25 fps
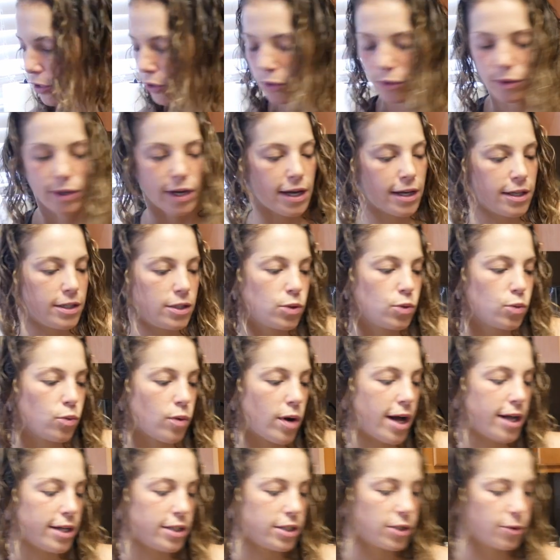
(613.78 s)
you guys
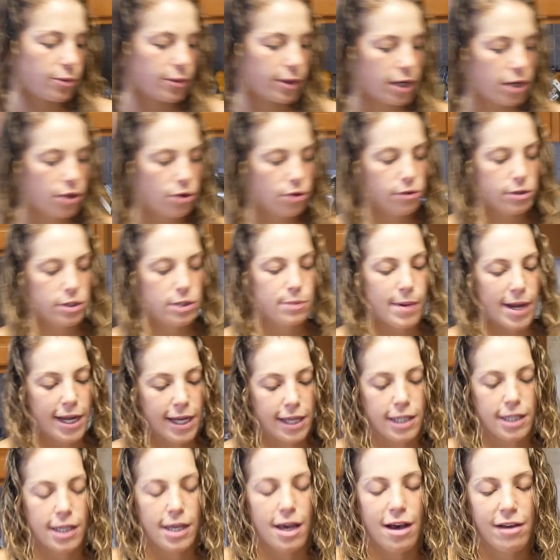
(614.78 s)
want. So we're gonna throw this back
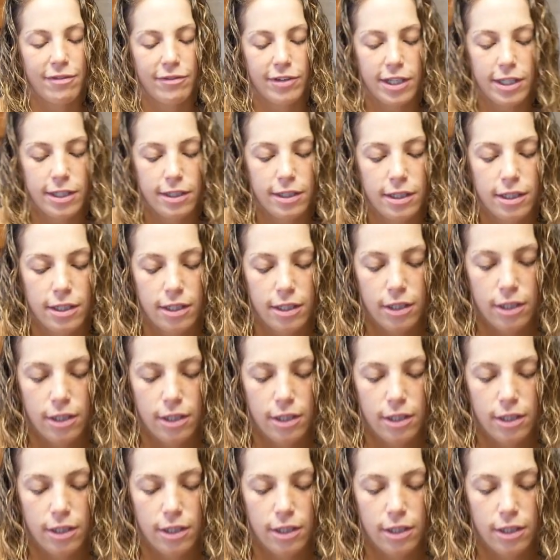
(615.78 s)
in the oven